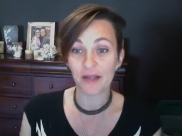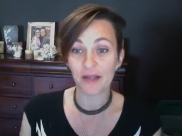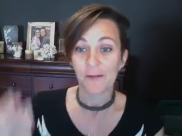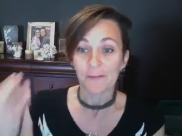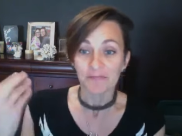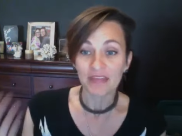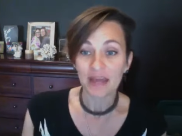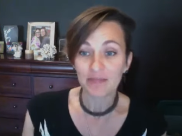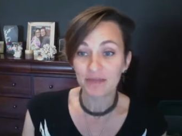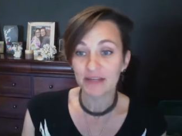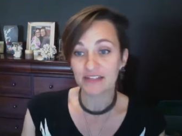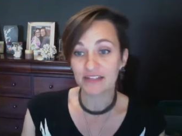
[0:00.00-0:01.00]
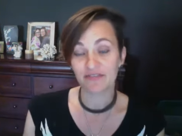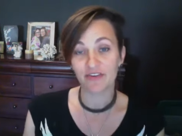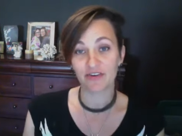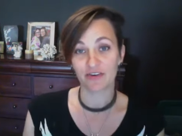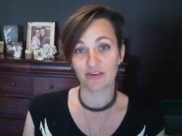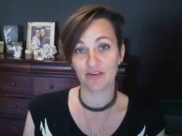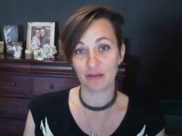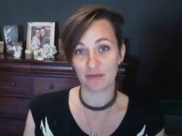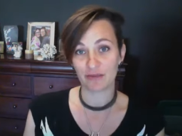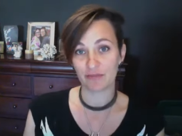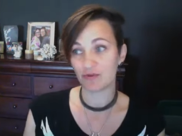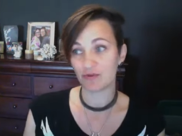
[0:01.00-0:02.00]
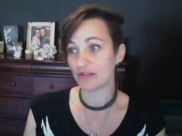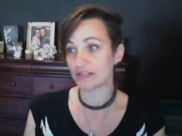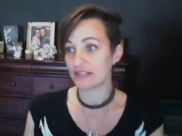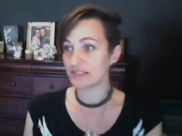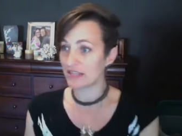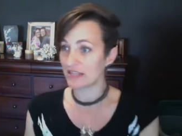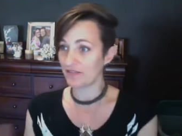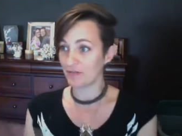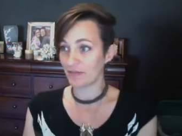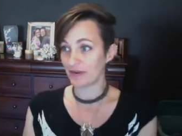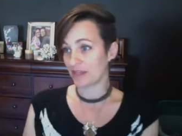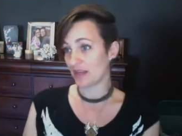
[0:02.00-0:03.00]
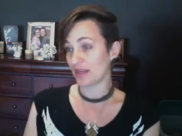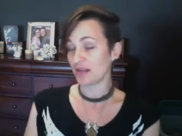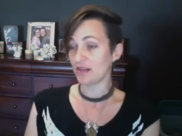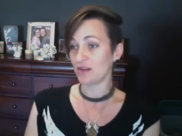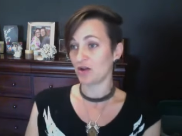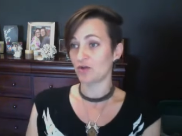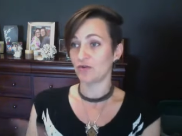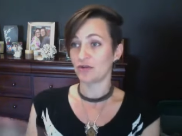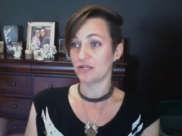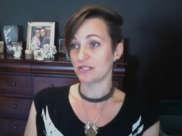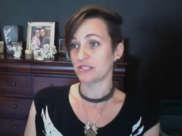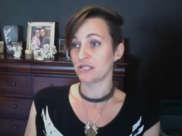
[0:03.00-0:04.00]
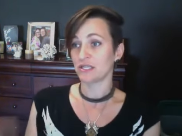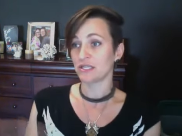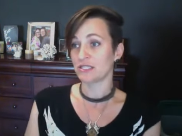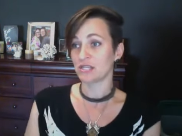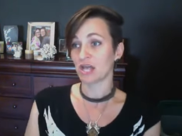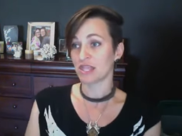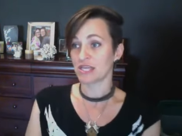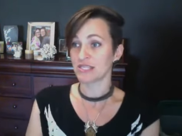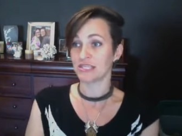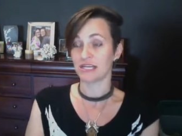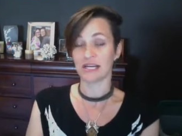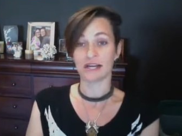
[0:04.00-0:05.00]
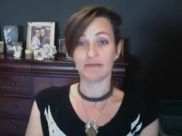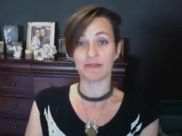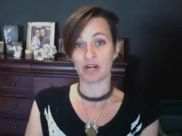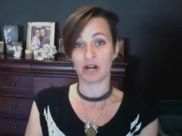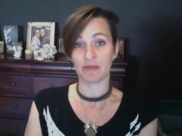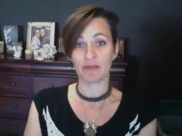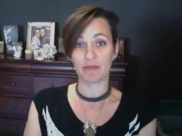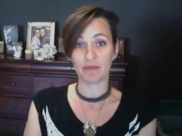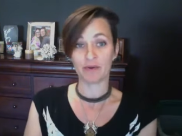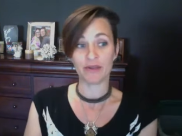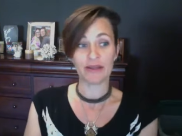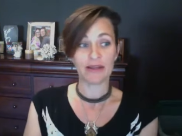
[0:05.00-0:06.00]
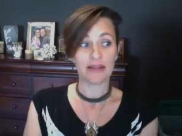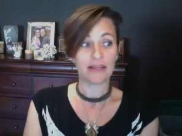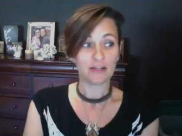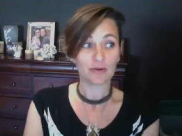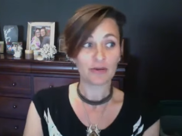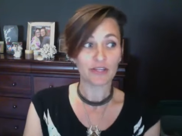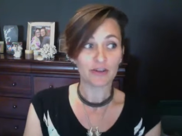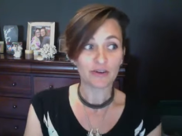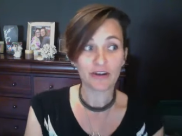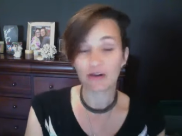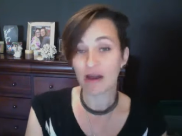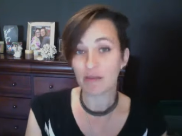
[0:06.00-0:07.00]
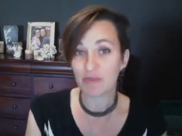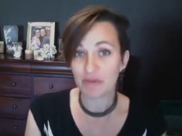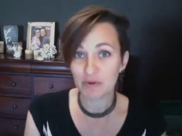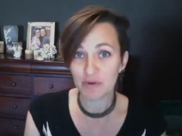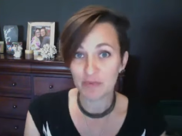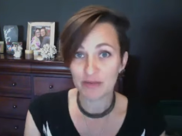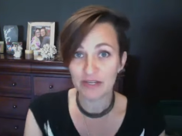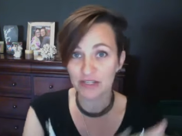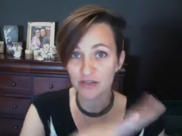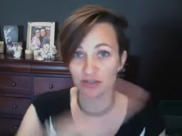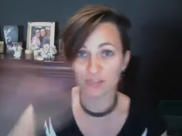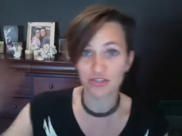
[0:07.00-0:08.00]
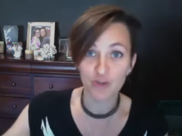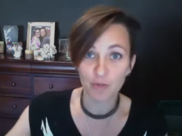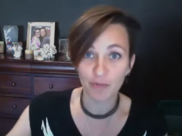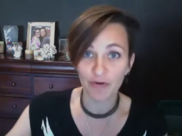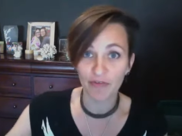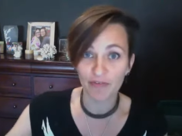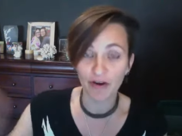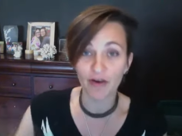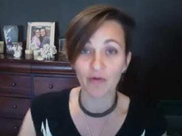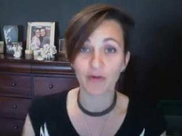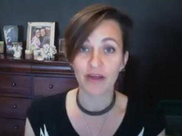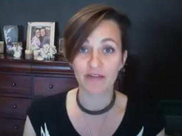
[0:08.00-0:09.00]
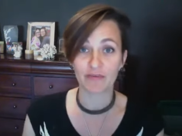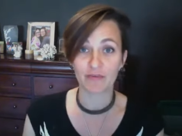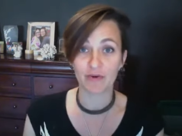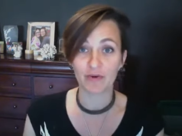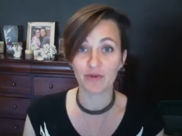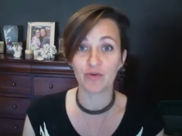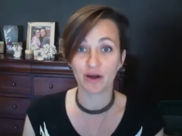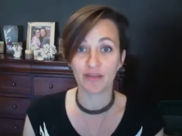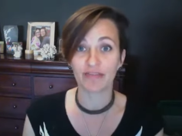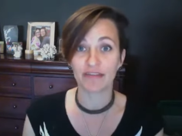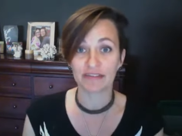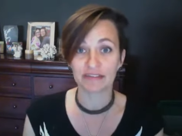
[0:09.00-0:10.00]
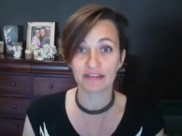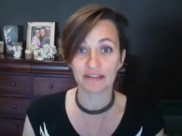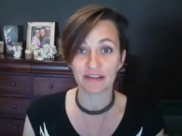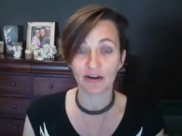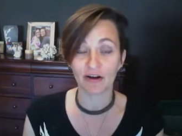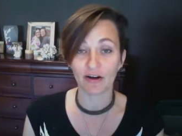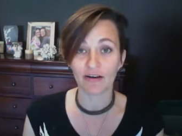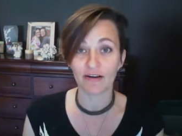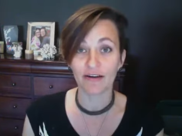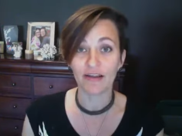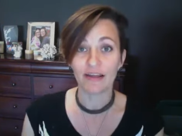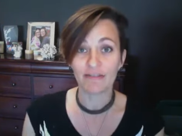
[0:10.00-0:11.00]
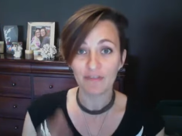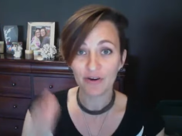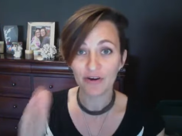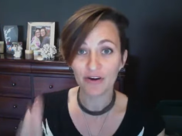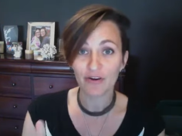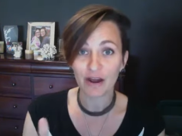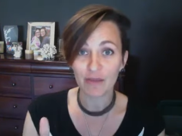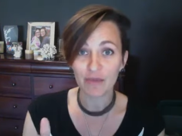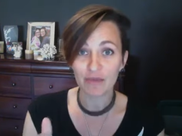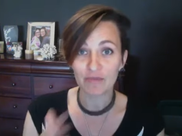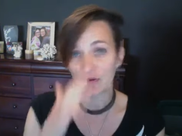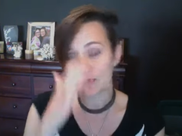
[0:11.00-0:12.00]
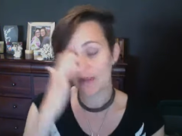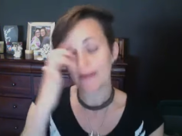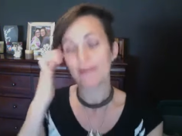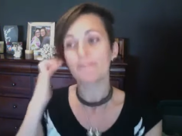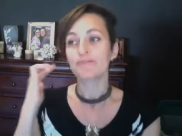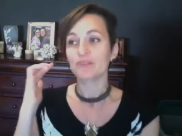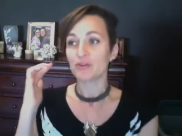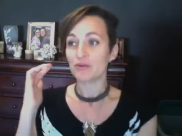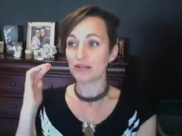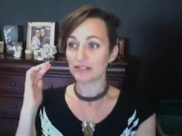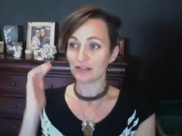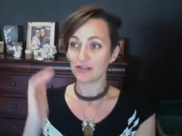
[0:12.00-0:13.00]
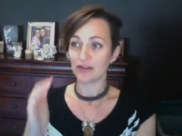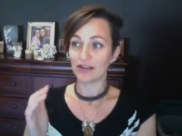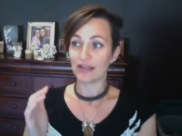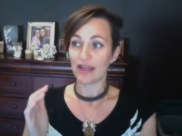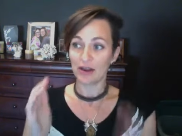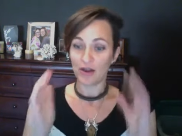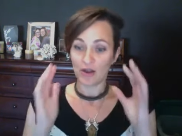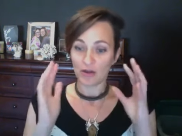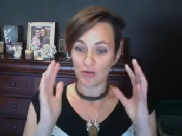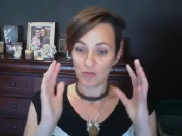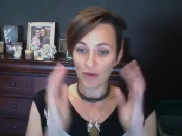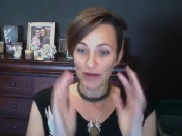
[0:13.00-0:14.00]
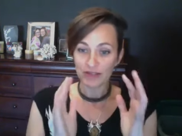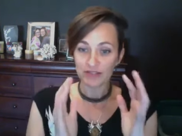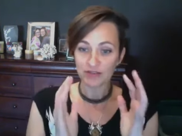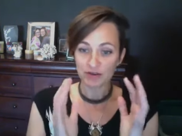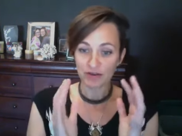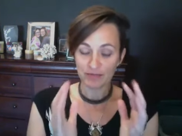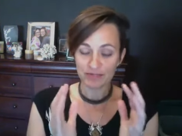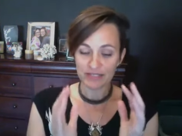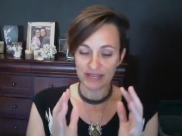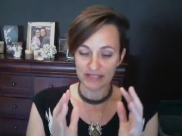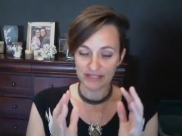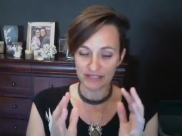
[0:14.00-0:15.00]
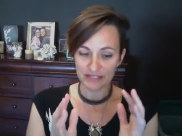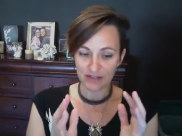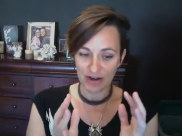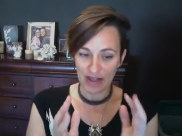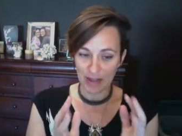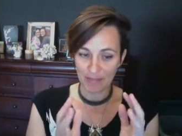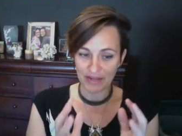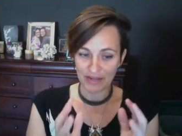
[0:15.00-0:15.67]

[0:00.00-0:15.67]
Not because if you're in a crappy mood, you get to tell everybody that, you know, it's authentic. I'm in a crappy mood. You know what? You're in a crappy mood because you're super far away from who you authentically are. If you're in a crappy mood, you get to look at what circumstances are happening in